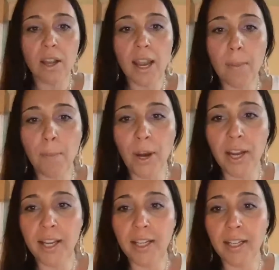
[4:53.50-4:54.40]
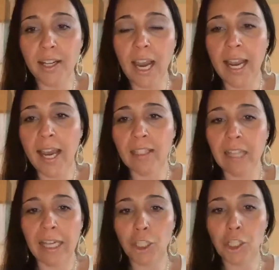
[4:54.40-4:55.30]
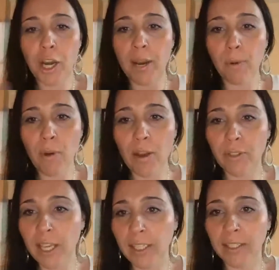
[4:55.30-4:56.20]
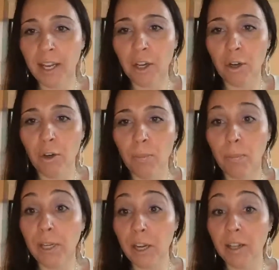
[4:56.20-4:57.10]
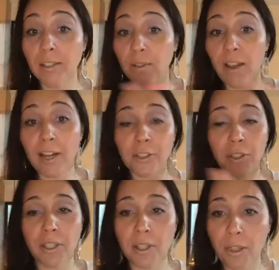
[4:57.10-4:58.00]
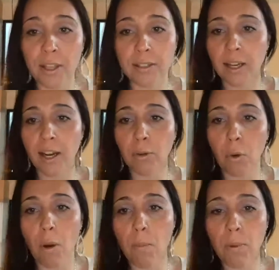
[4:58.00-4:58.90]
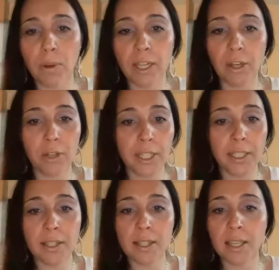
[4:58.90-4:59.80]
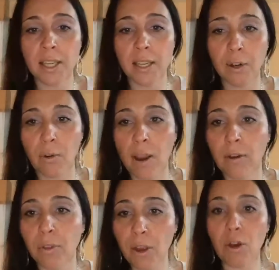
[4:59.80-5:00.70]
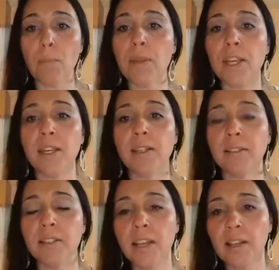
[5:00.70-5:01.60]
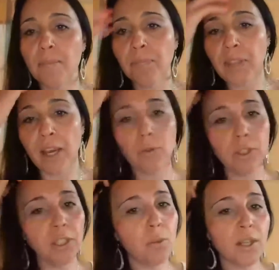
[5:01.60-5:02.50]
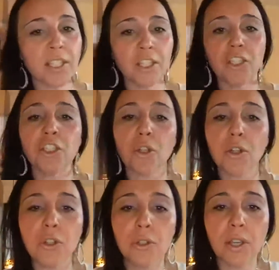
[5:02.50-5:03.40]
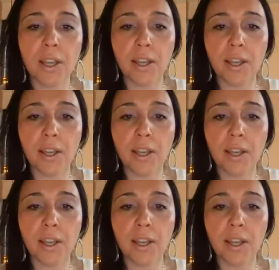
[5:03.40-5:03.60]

But I had a lot of shame around getting help because of actually things that I grew up hearing and seeing around therapy. And I really wasn't sure